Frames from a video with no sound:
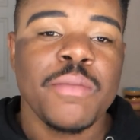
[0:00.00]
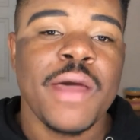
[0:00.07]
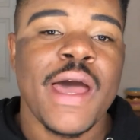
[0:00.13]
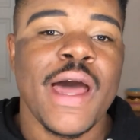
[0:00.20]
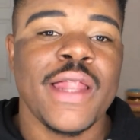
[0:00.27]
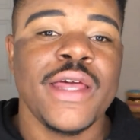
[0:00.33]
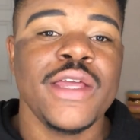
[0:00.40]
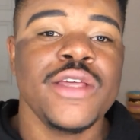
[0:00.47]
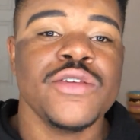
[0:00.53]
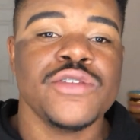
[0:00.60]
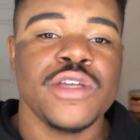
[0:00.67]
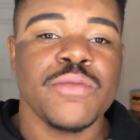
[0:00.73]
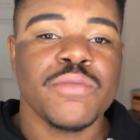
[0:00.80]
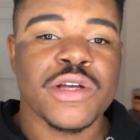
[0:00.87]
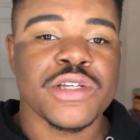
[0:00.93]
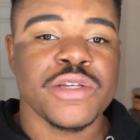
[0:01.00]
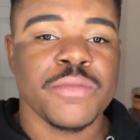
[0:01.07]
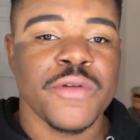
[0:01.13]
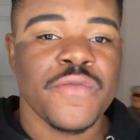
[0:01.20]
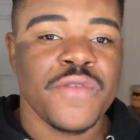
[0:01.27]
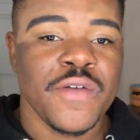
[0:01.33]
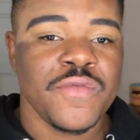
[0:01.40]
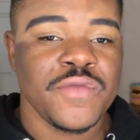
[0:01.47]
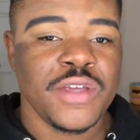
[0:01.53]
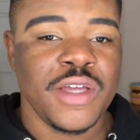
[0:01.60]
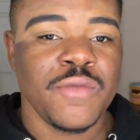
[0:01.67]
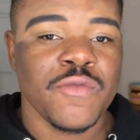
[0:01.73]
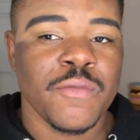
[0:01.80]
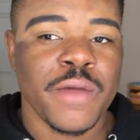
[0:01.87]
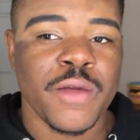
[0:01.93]
palette using brush number
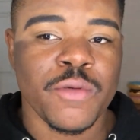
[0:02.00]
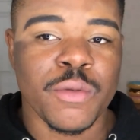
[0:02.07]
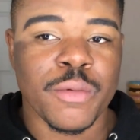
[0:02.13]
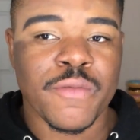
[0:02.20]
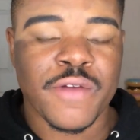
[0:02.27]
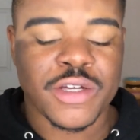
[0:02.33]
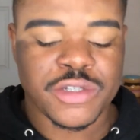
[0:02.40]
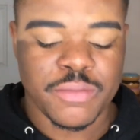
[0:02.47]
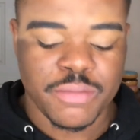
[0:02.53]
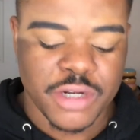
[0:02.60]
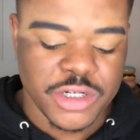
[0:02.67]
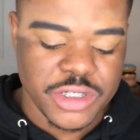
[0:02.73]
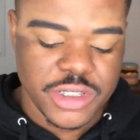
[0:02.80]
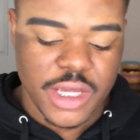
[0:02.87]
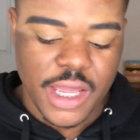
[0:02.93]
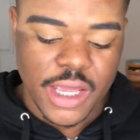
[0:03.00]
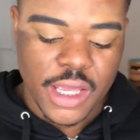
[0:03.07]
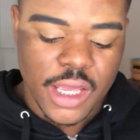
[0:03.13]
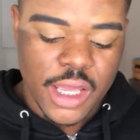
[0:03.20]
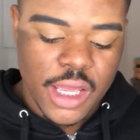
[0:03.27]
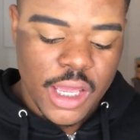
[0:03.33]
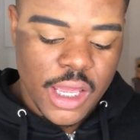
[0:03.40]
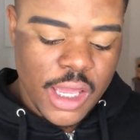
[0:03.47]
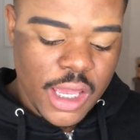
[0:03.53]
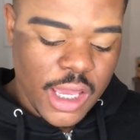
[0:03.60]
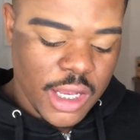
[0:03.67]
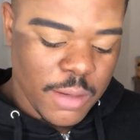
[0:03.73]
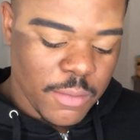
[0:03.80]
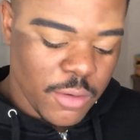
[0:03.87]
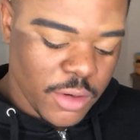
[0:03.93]
15 for my Real Perfection brush set.
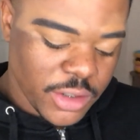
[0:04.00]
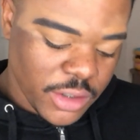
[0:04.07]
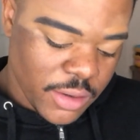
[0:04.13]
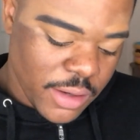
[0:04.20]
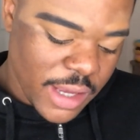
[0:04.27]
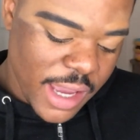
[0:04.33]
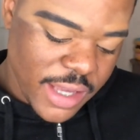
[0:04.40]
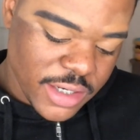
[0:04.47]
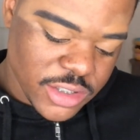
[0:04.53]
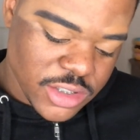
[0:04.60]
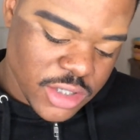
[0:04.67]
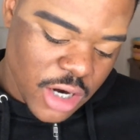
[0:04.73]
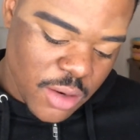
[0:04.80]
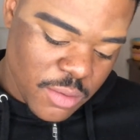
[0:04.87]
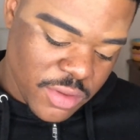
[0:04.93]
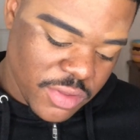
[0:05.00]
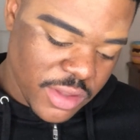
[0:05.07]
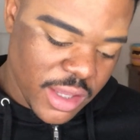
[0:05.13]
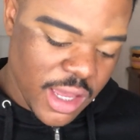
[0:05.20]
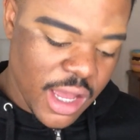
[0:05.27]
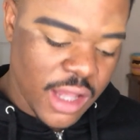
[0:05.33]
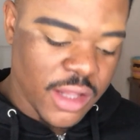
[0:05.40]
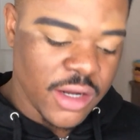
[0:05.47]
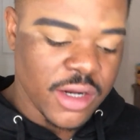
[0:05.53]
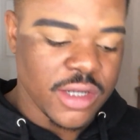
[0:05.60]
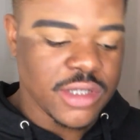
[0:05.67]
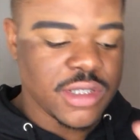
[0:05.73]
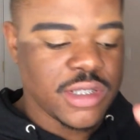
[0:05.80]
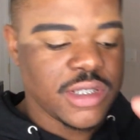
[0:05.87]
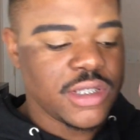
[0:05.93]
And I'm going to go ahead and start with the color
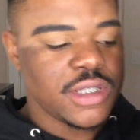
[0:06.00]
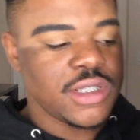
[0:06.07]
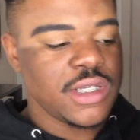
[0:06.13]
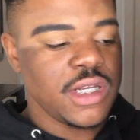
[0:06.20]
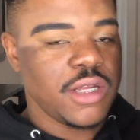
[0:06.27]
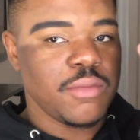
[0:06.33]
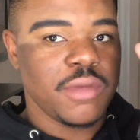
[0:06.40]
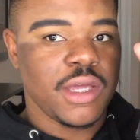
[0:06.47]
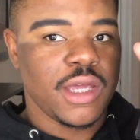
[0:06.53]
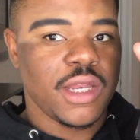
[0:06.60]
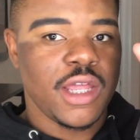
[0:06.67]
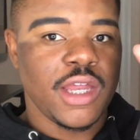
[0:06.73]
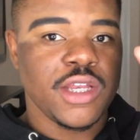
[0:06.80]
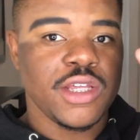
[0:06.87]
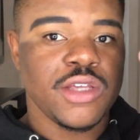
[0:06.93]
Cinnamon and